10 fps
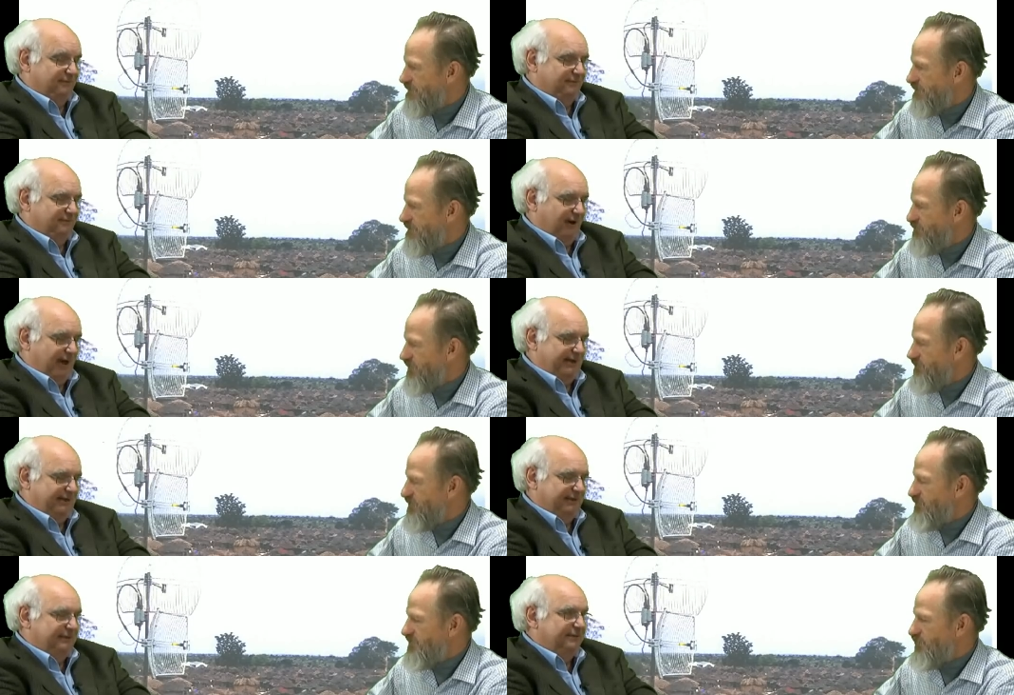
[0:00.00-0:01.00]
Speaker 1: right? But,
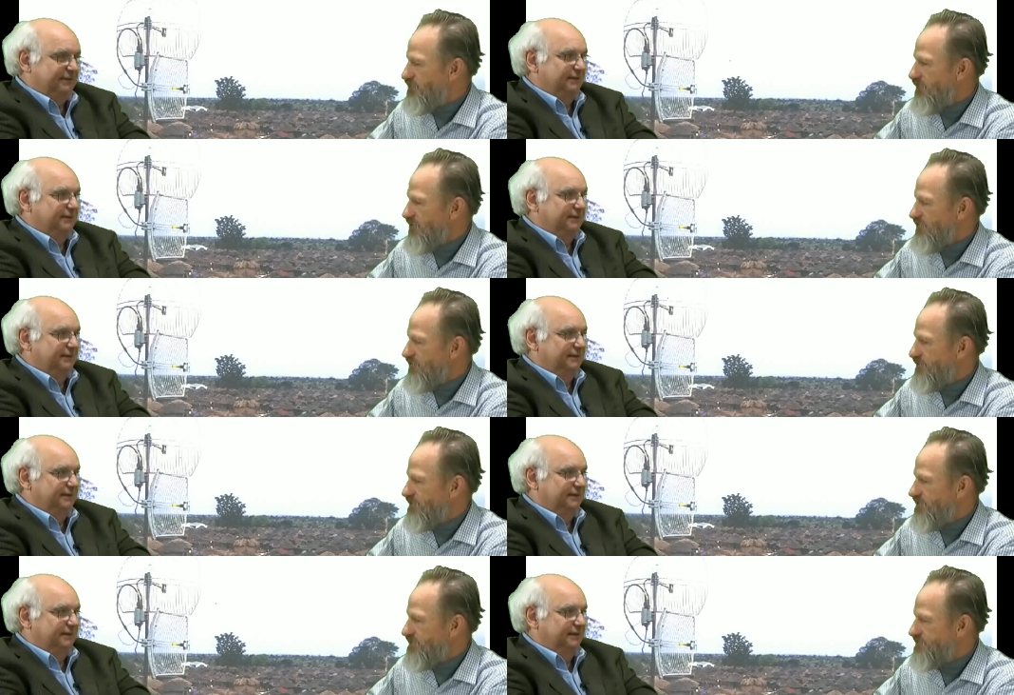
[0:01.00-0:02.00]
but the word martyr
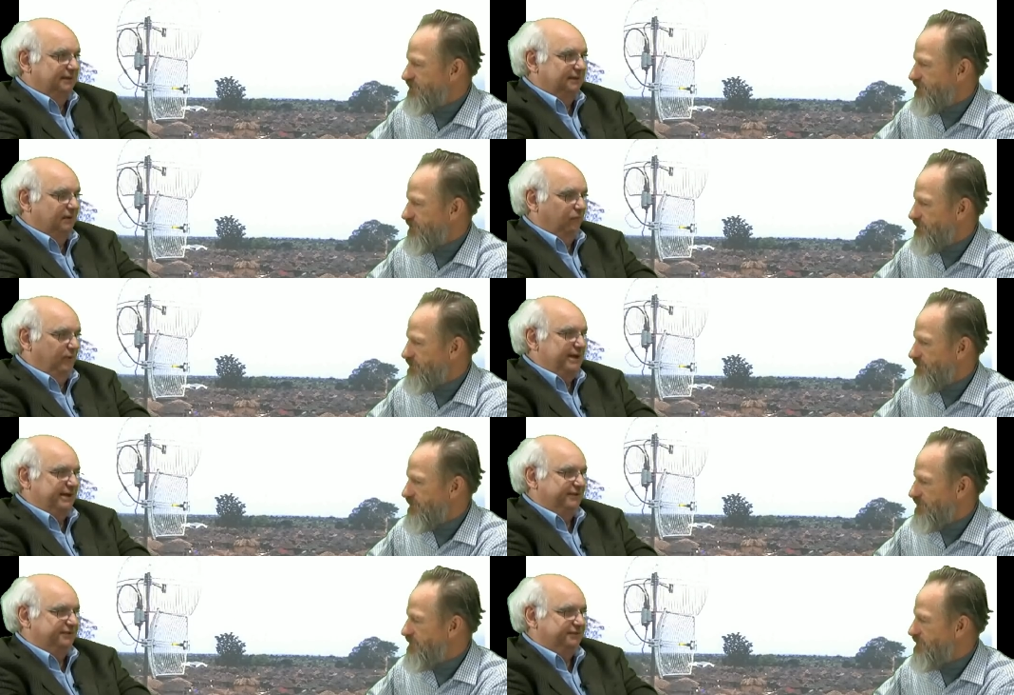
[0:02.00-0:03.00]
is uh,
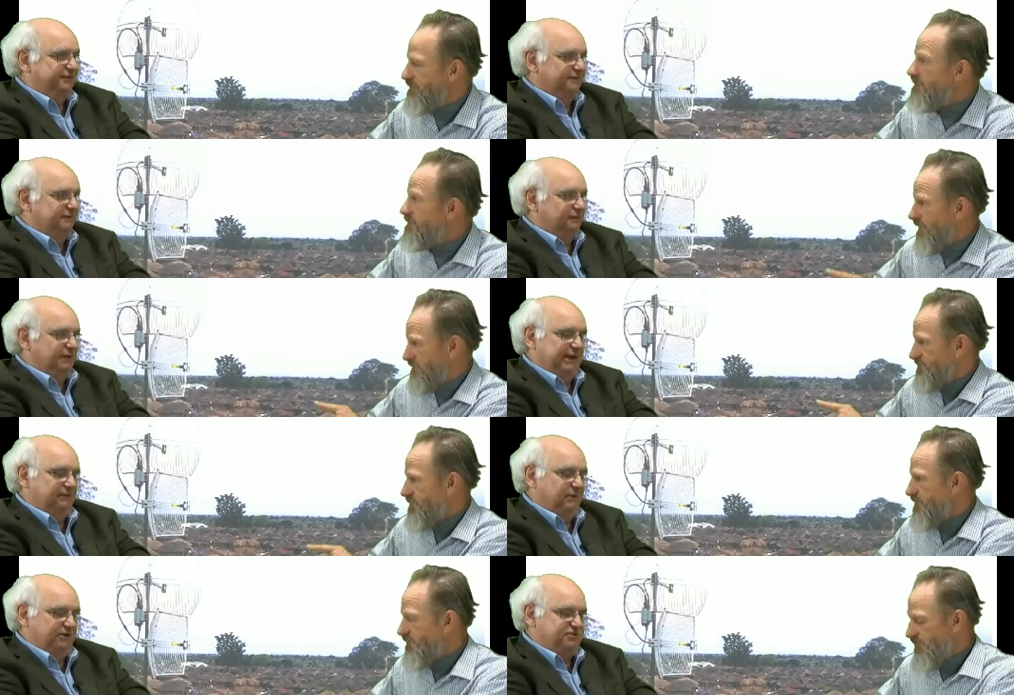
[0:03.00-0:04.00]
witness. Yes. Yeah,
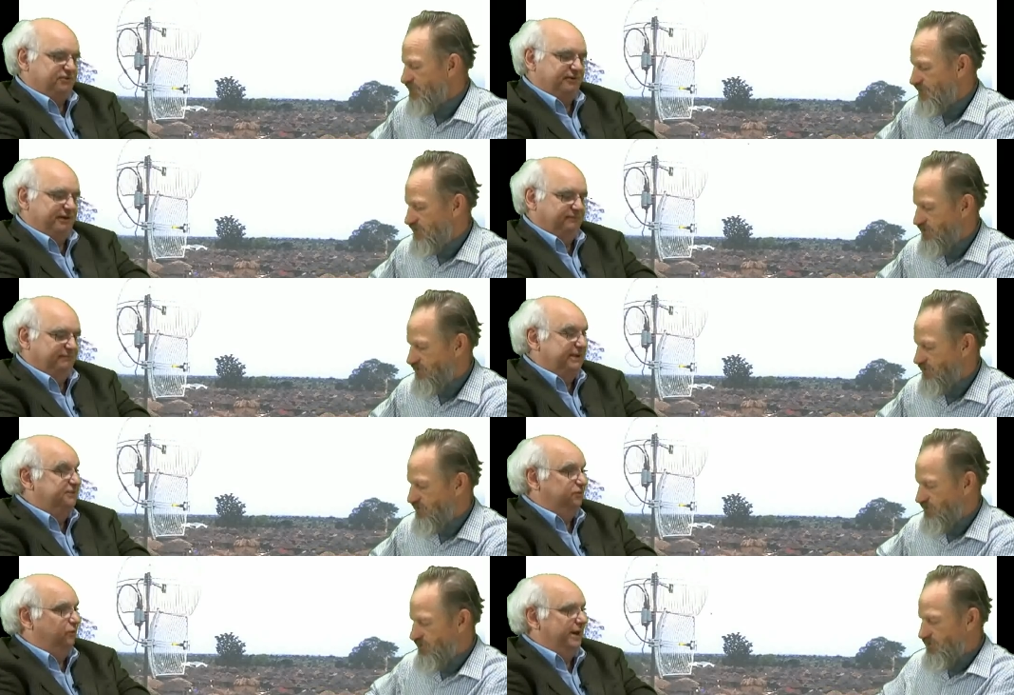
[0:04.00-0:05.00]
martyrium
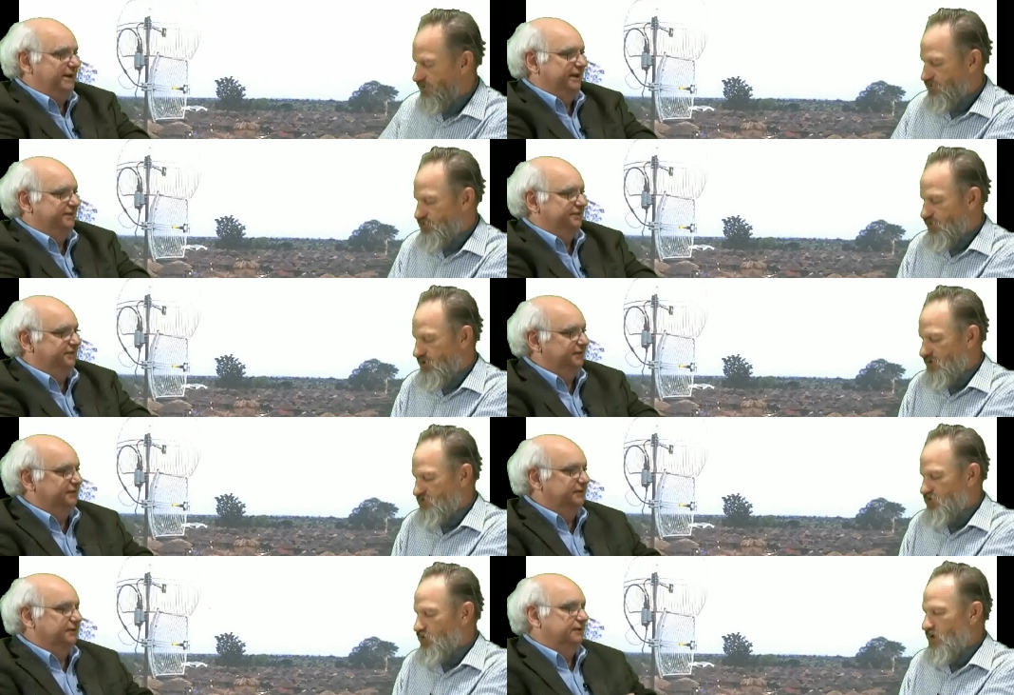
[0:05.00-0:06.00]
means witness. So,
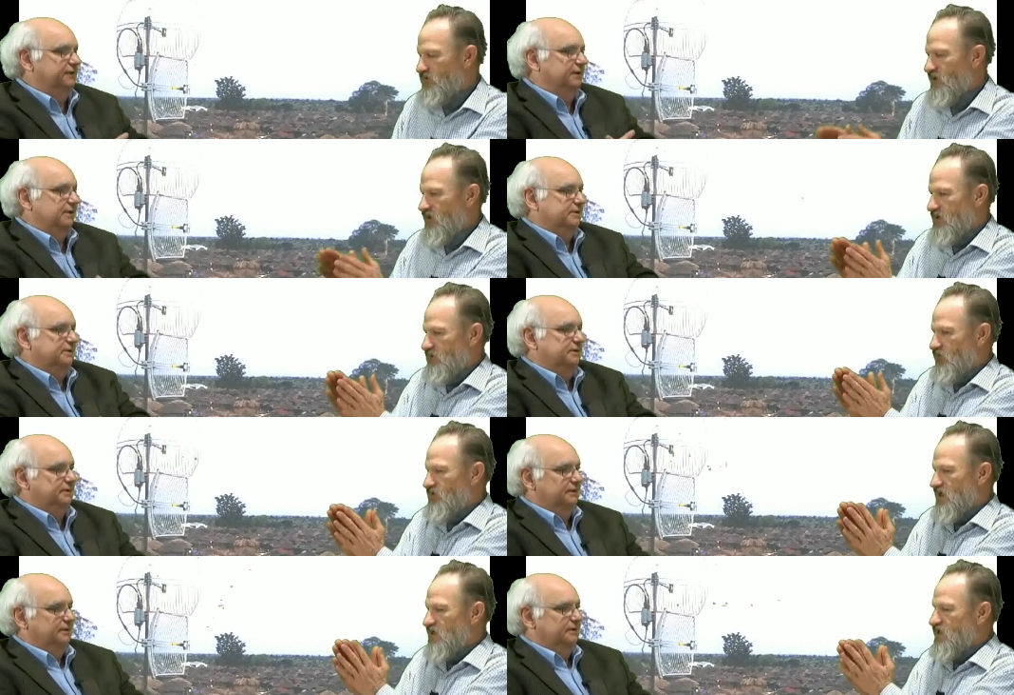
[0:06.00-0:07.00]
so
Speaker 2: when they when
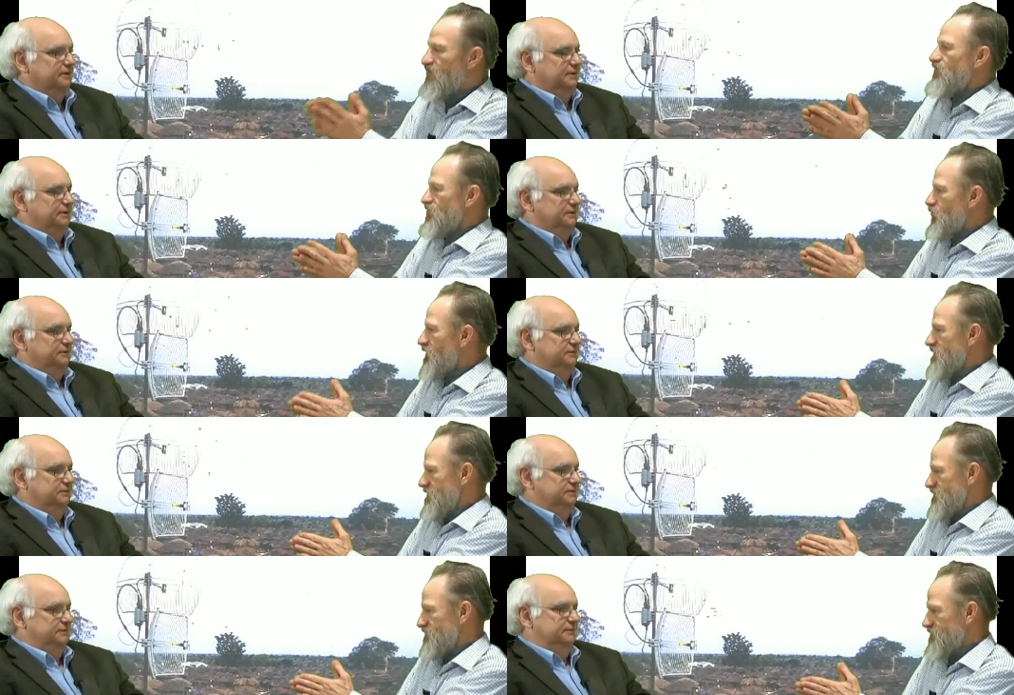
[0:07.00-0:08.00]
they kill your
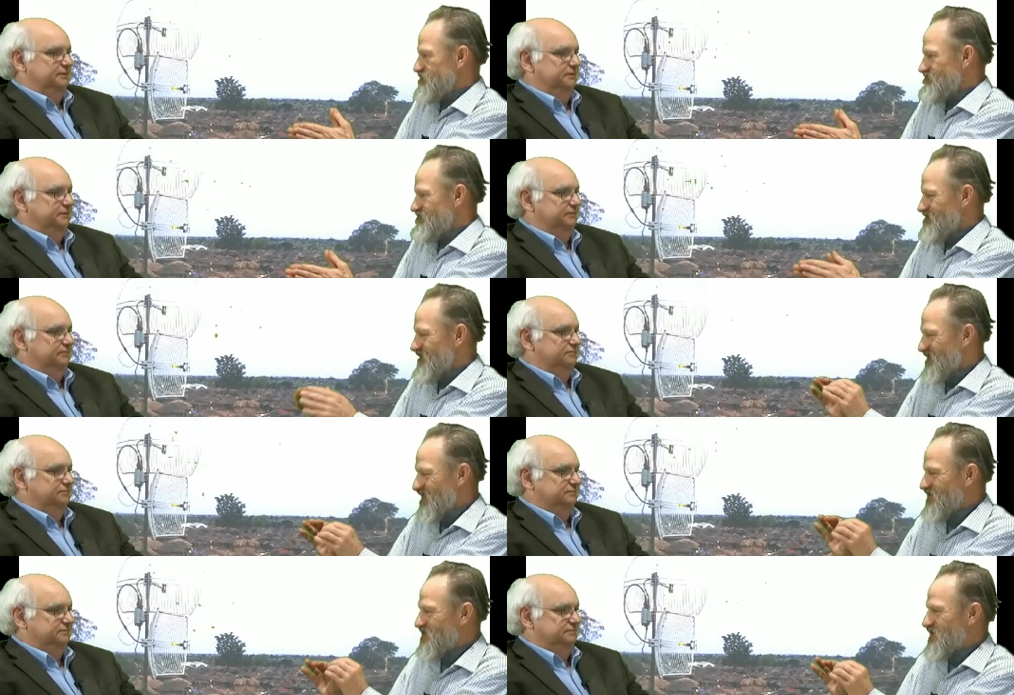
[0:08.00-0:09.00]
witness,
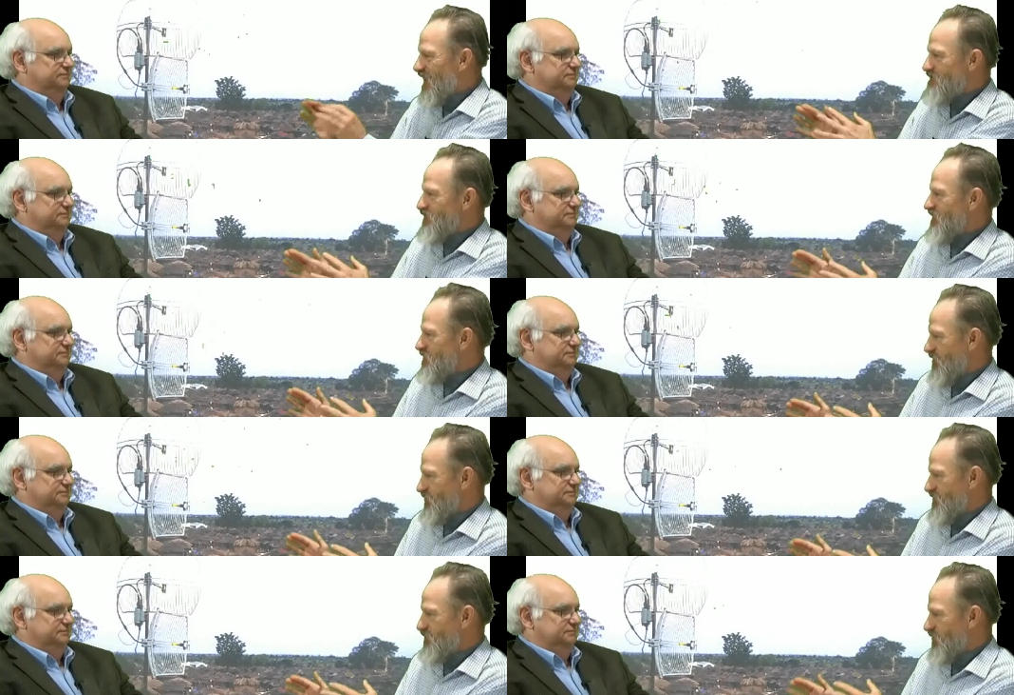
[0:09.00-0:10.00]
that's a type of a
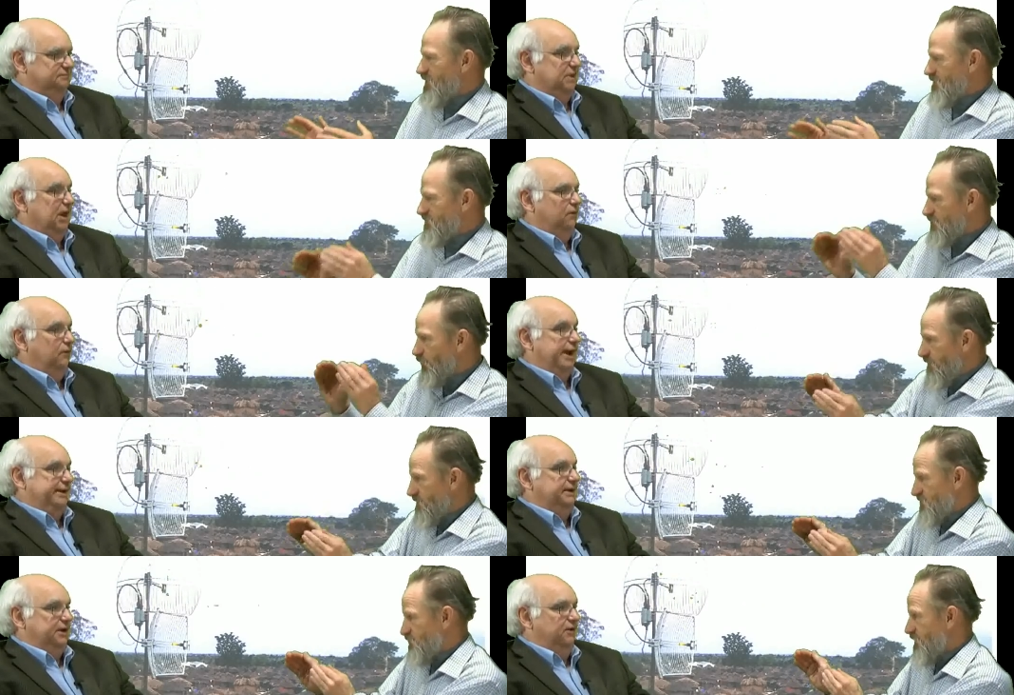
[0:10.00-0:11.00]
martyrdom, right? Because the right. witness
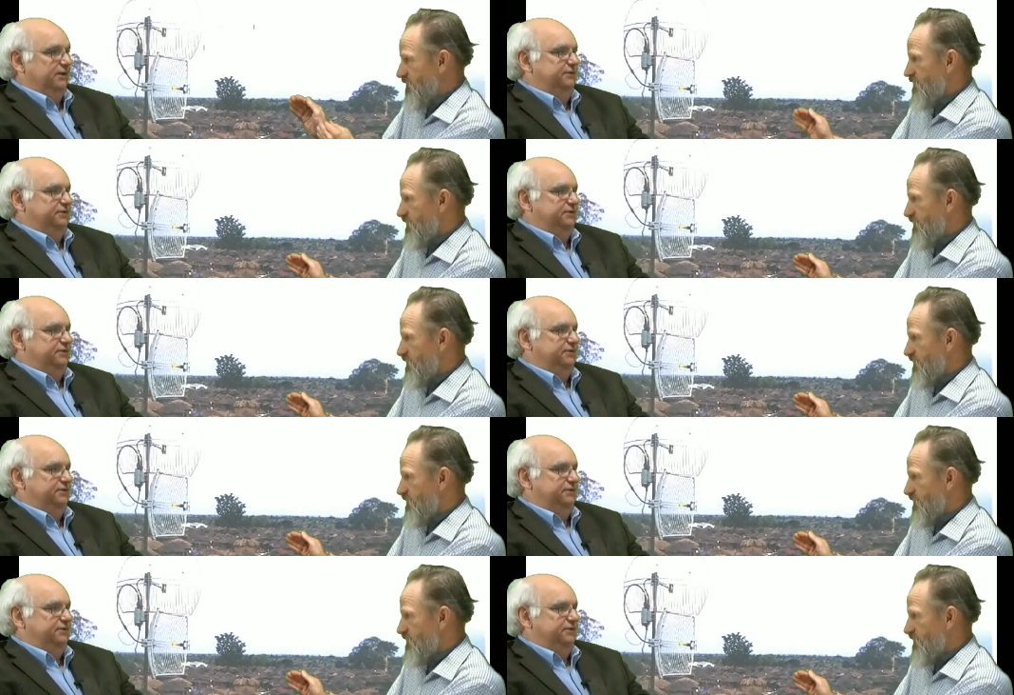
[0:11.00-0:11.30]
is no, being the, killed. No, the